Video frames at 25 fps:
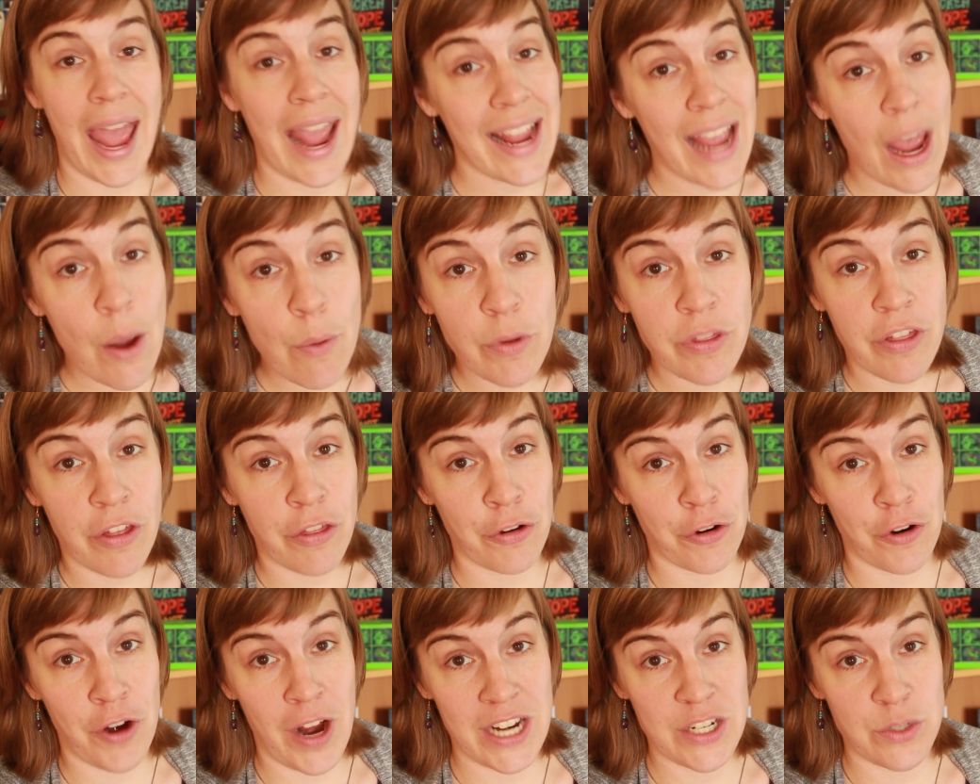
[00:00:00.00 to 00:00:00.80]
Hang out with
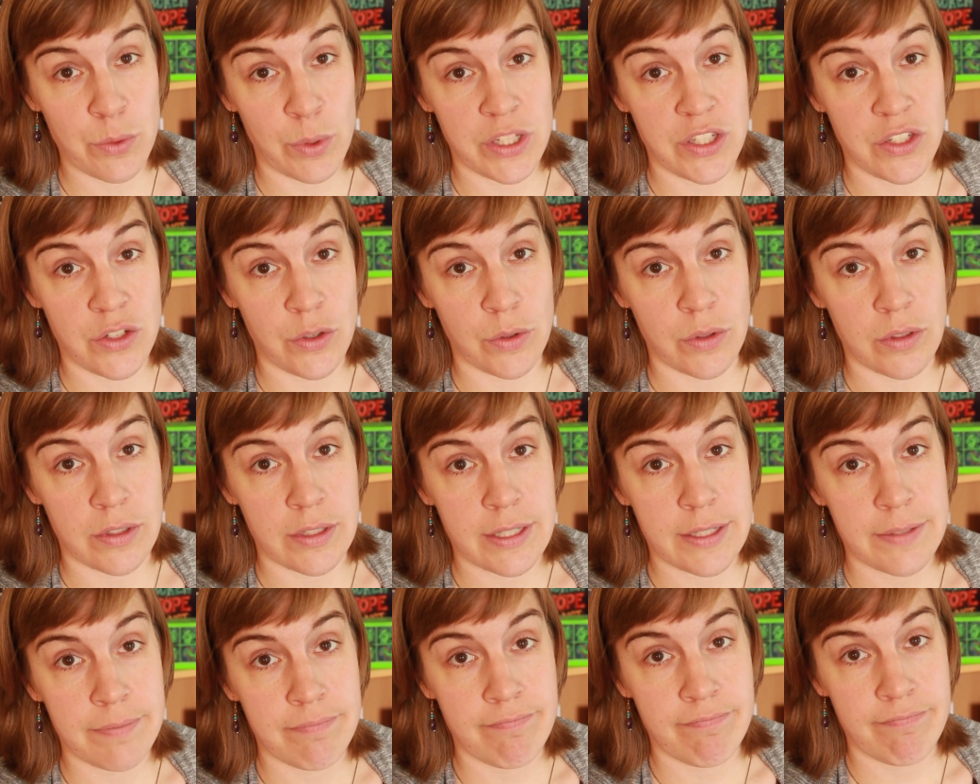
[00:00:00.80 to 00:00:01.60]
other graduate
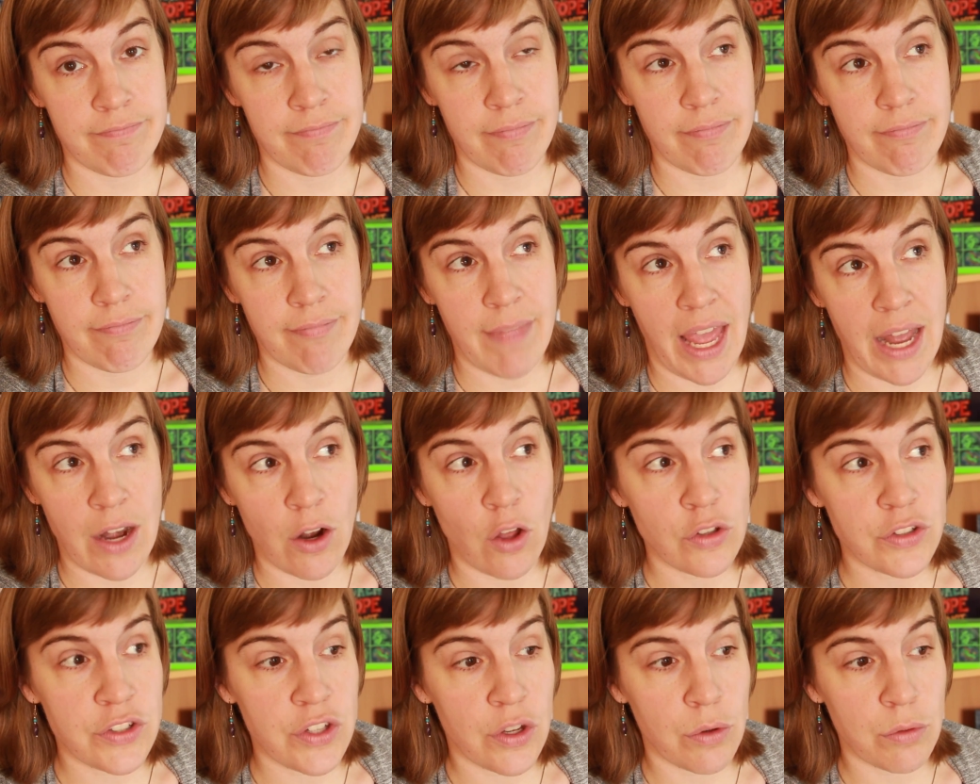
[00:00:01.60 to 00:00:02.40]
students and
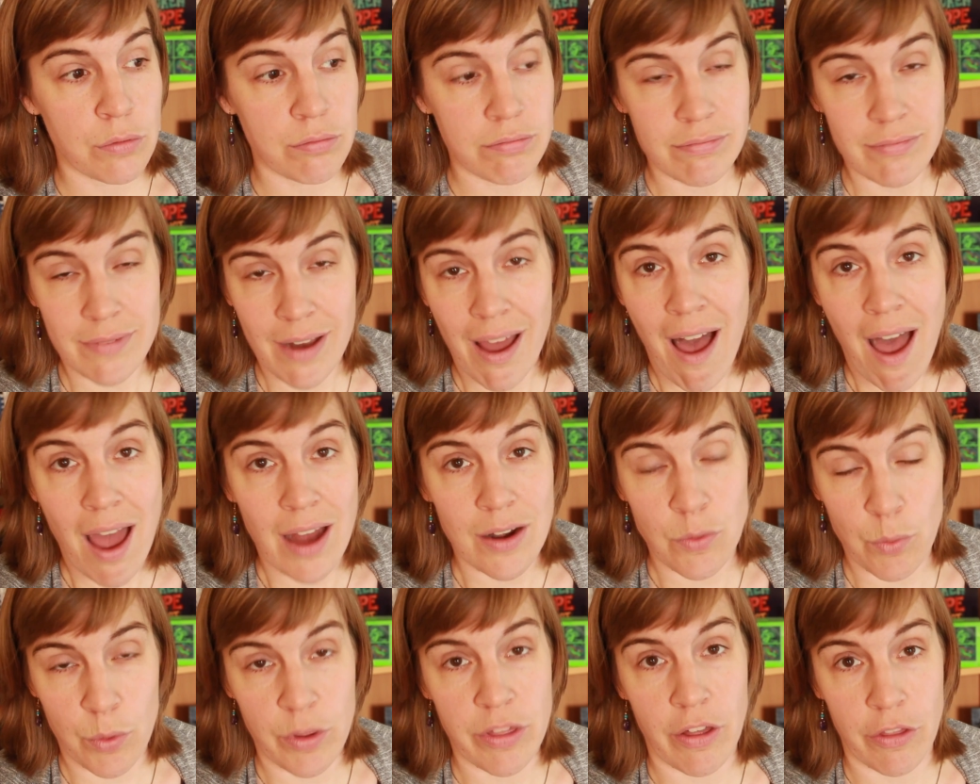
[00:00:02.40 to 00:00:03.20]
also
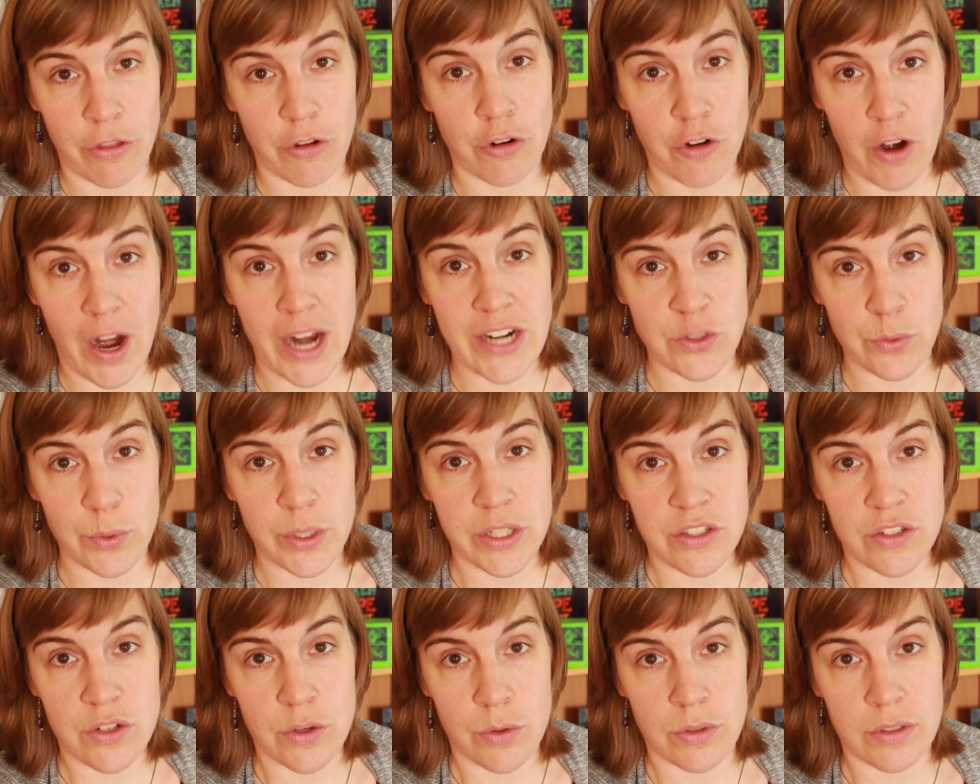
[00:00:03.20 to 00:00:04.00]
not with other
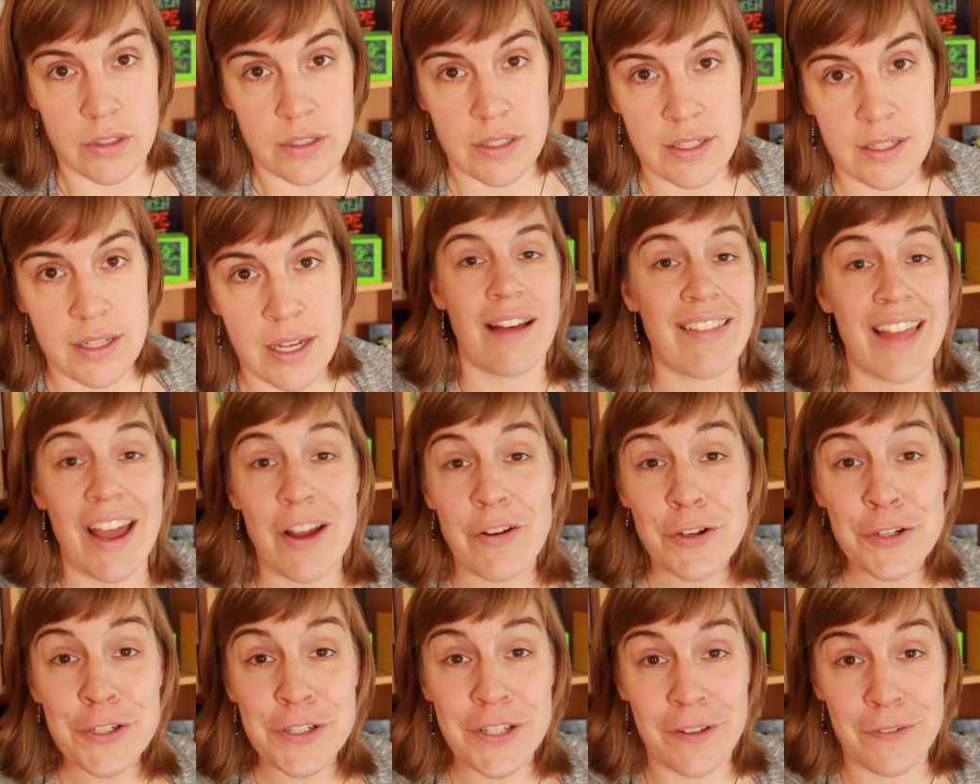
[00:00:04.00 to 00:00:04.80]
graduate students.
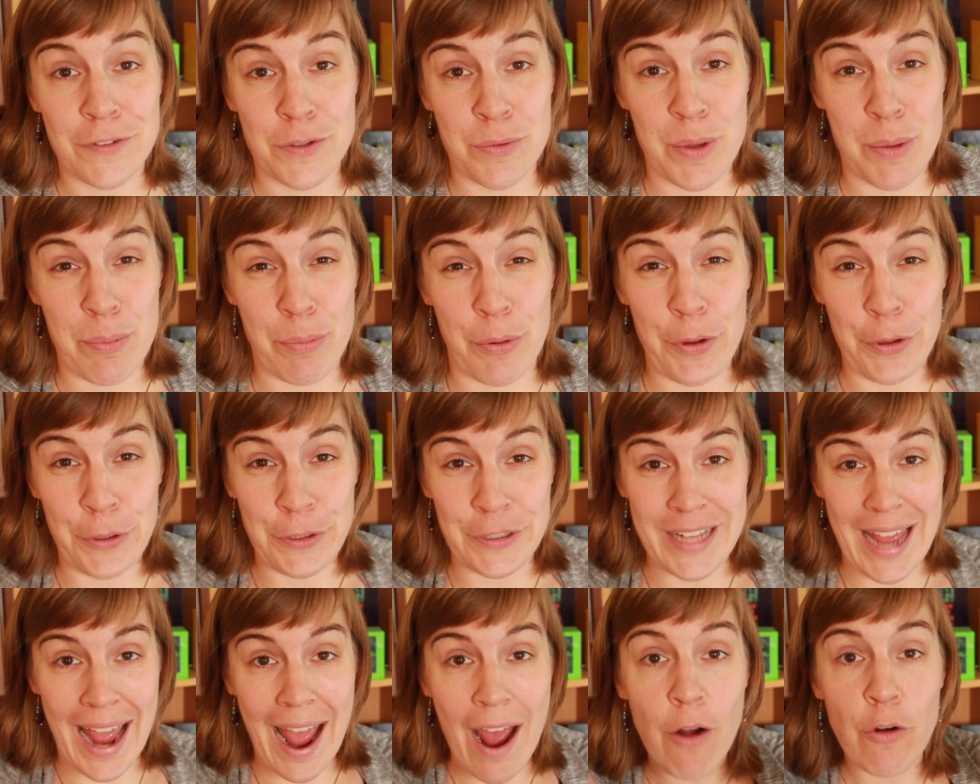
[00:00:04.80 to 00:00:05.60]
Allow yourself to be
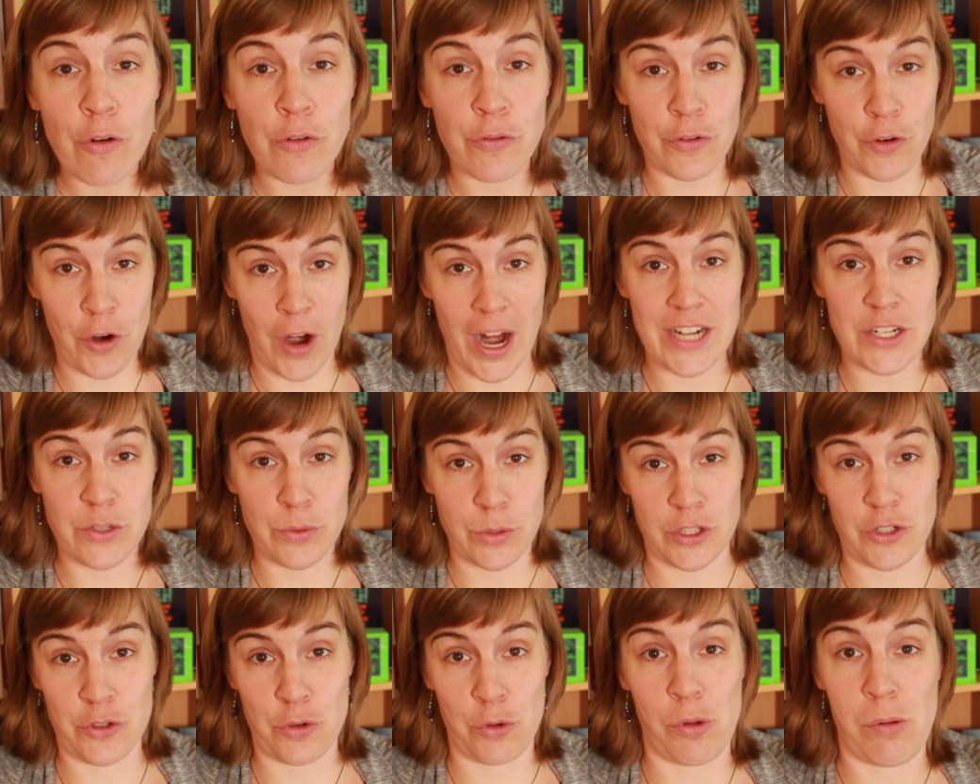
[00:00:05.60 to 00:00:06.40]
pulled out of
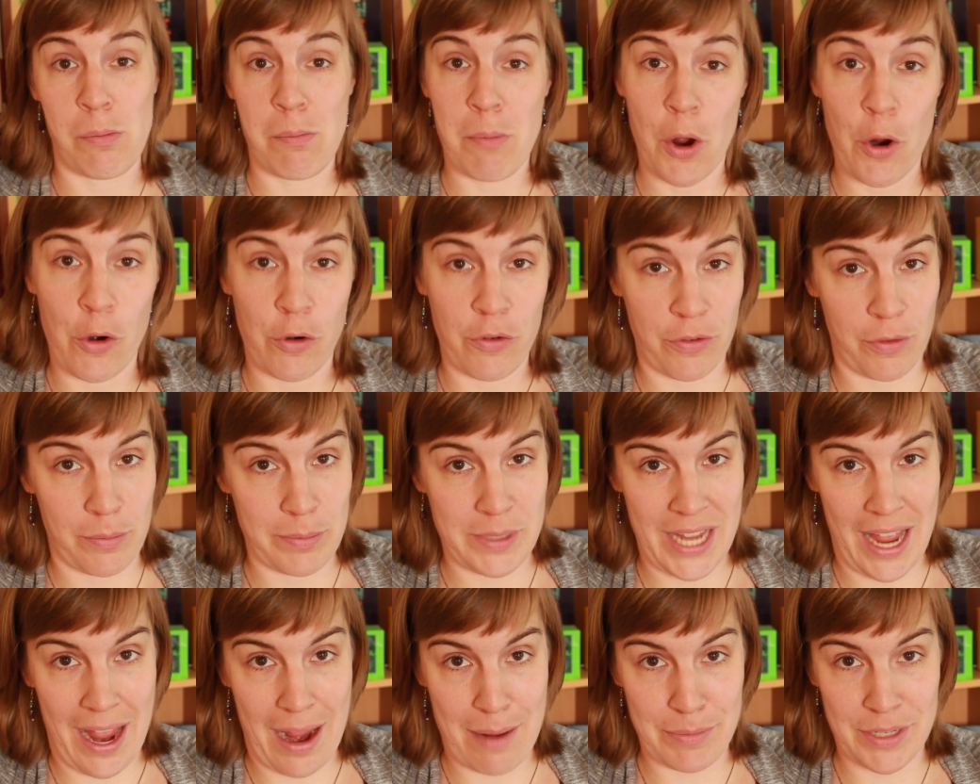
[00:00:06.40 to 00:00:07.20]
graduate school mode
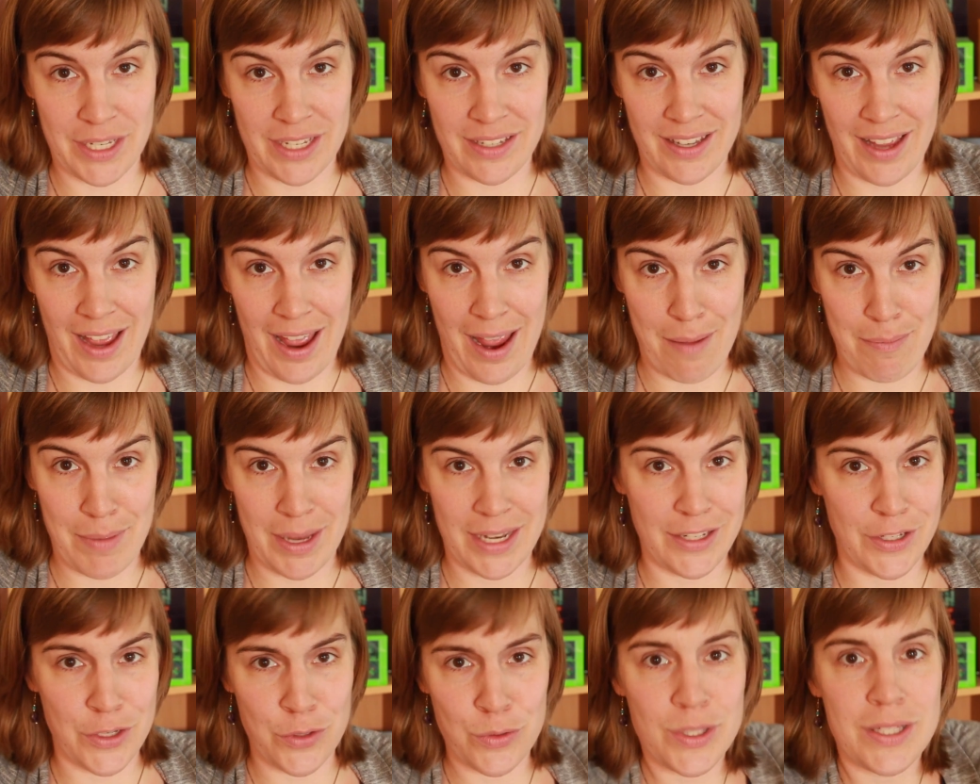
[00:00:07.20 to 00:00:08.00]
from time to time
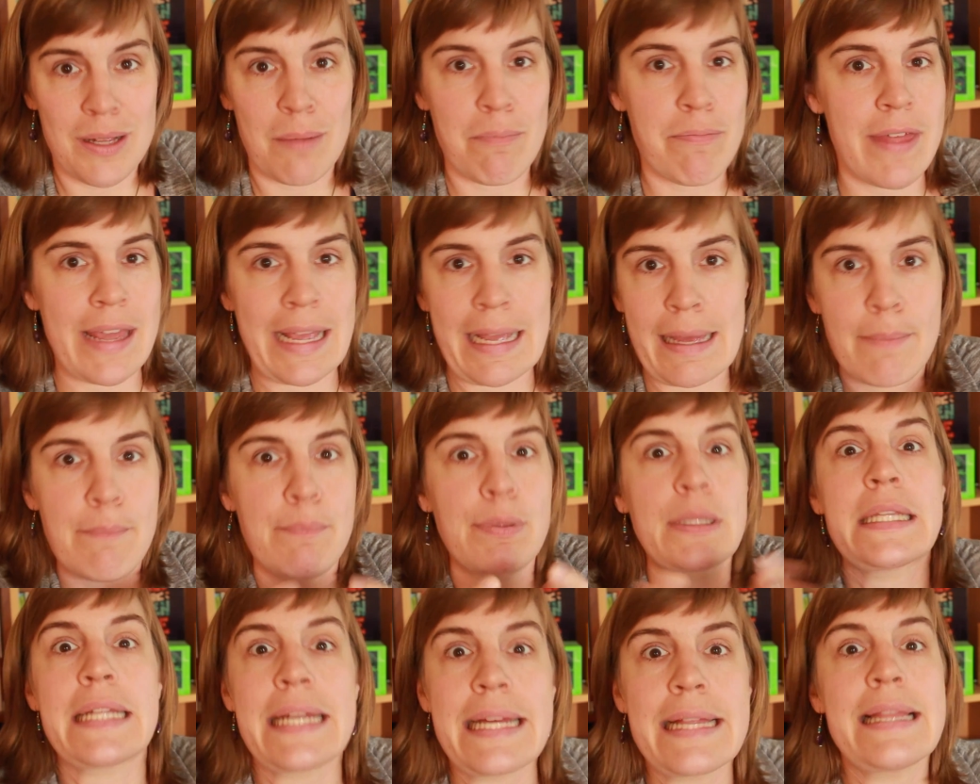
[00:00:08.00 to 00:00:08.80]
and do something
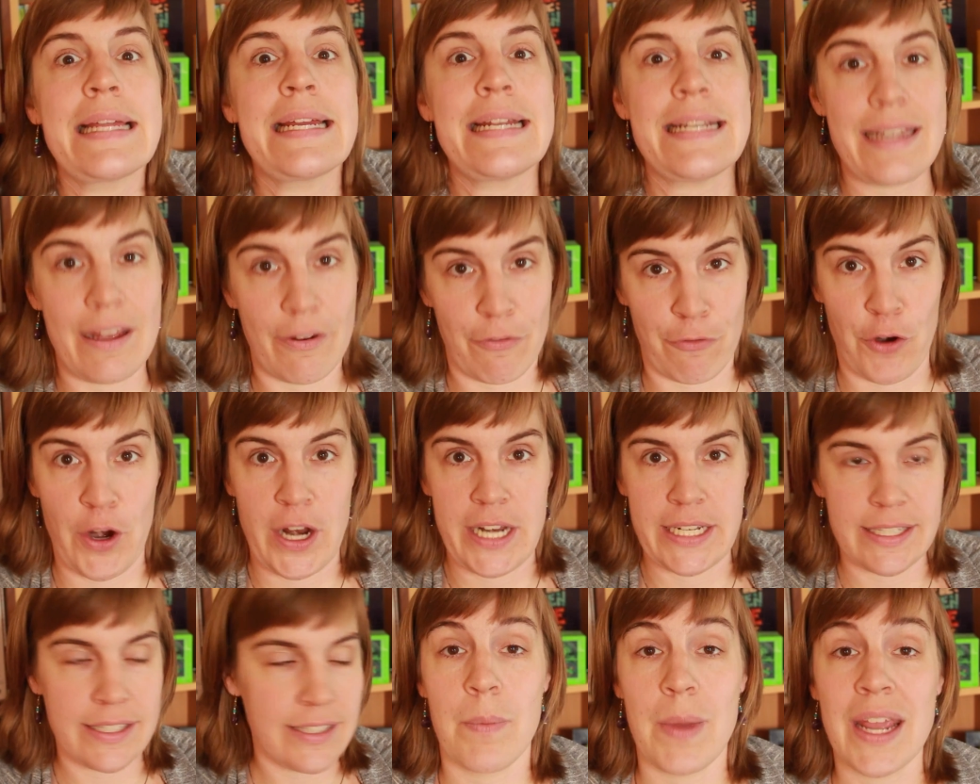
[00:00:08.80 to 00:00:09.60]
completely
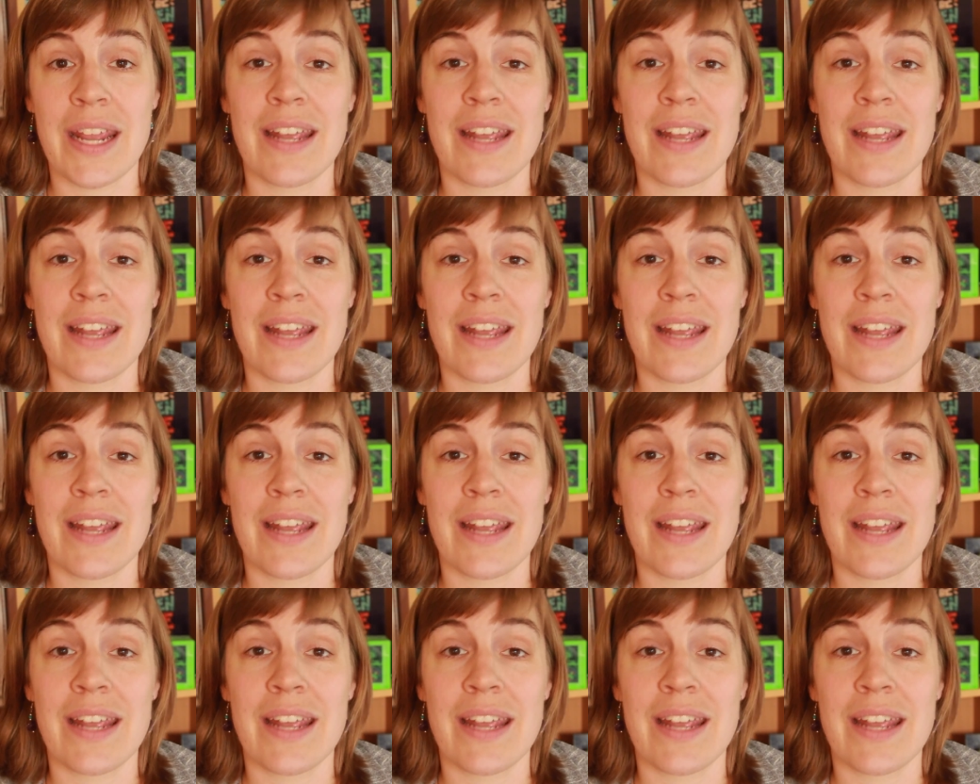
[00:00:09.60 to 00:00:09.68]
different.